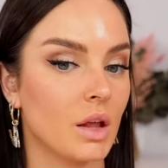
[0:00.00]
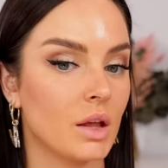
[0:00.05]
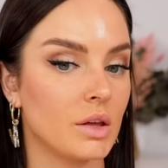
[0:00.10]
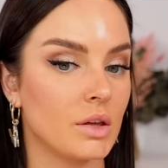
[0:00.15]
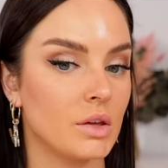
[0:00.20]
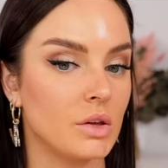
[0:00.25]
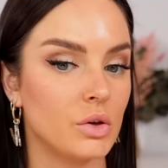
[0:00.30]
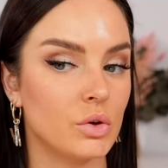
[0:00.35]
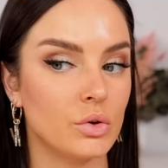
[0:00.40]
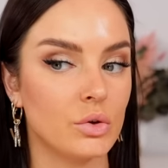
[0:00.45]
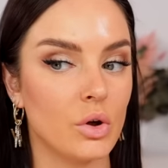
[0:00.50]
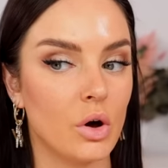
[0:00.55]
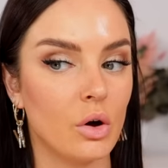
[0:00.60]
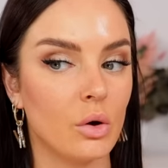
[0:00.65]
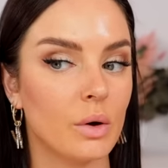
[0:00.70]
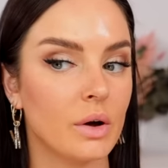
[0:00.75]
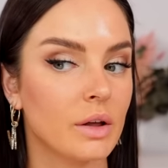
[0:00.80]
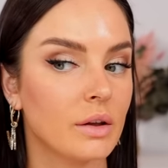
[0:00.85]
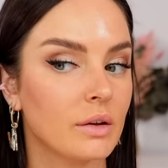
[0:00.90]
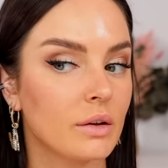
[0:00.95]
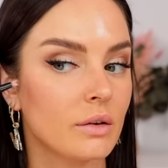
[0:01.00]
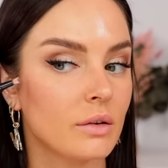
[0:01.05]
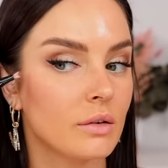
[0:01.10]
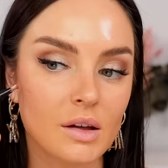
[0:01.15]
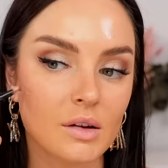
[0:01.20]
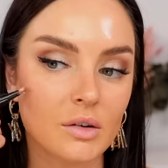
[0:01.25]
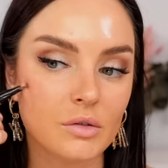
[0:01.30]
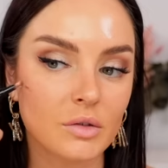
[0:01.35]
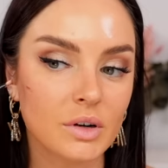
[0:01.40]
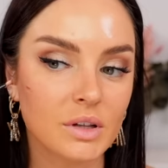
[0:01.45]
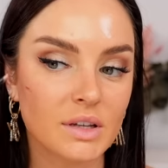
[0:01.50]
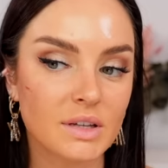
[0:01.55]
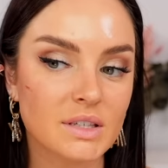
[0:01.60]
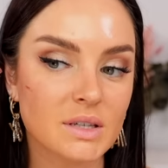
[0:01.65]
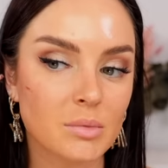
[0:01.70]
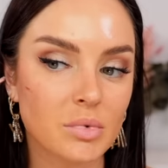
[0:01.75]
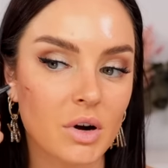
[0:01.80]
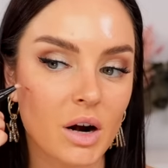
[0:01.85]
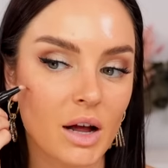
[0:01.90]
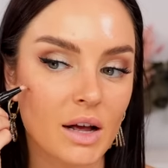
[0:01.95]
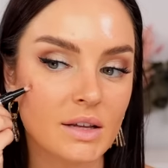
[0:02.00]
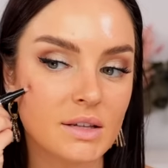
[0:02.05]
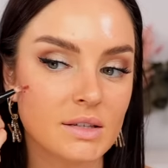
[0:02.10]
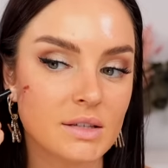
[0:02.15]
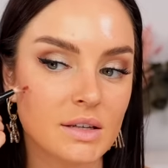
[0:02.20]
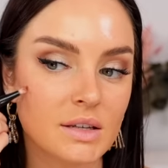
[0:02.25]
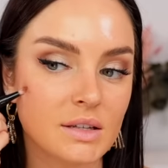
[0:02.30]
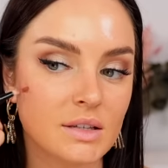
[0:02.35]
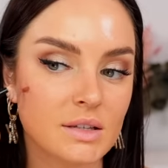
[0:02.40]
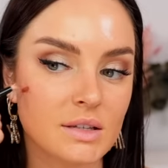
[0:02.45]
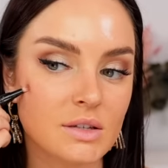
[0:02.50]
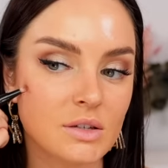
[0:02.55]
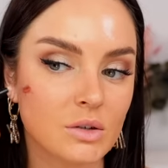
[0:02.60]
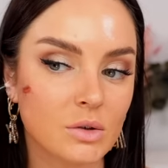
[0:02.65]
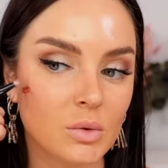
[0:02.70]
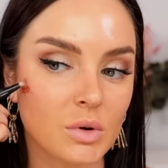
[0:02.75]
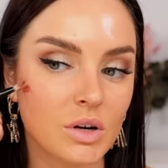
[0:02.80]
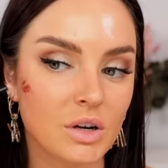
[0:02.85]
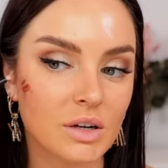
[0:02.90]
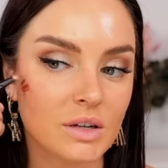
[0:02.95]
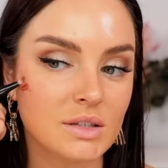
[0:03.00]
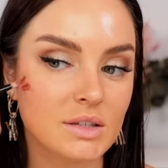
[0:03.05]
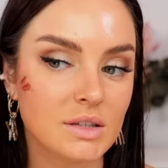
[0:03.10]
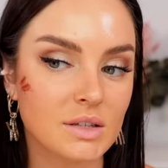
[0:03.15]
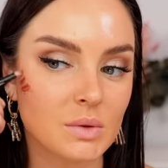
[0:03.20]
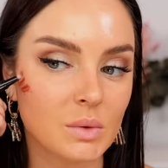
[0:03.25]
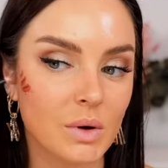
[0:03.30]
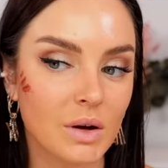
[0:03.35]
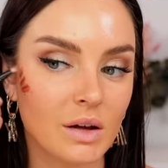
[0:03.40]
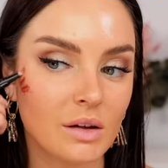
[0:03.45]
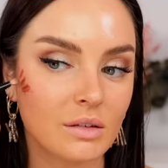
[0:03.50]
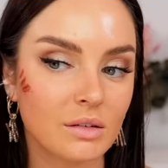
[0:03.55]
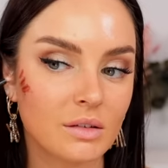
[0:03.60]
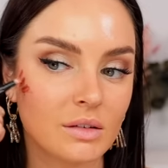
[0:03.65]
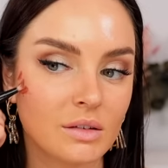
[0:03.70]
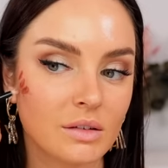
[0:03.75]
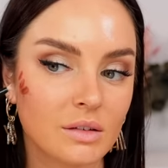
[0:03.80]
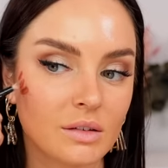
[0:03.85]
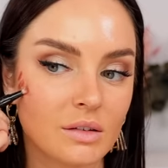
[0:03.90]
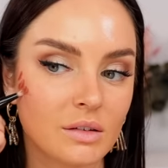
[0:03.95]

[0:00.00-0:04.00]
You know it. Really surprised it still works as well.